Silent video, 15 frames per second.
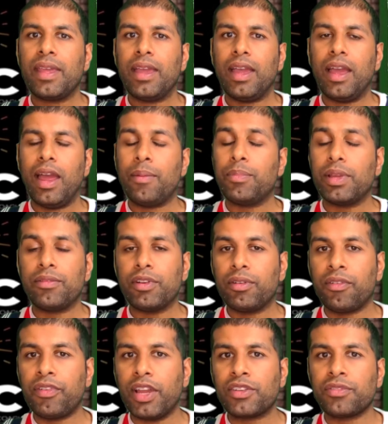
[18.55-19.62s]
and be
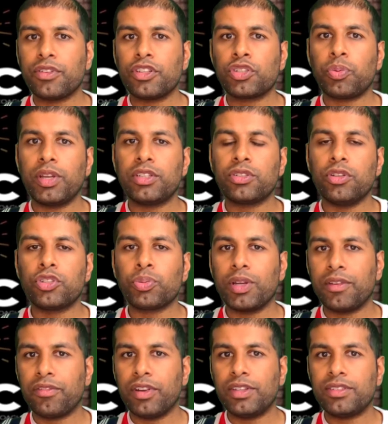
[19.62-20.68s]
refreshed for the twenty-two
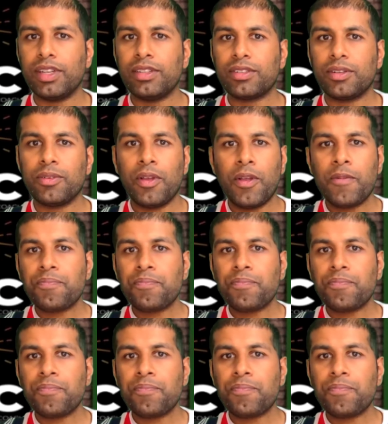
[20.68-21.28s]
twenty-three season.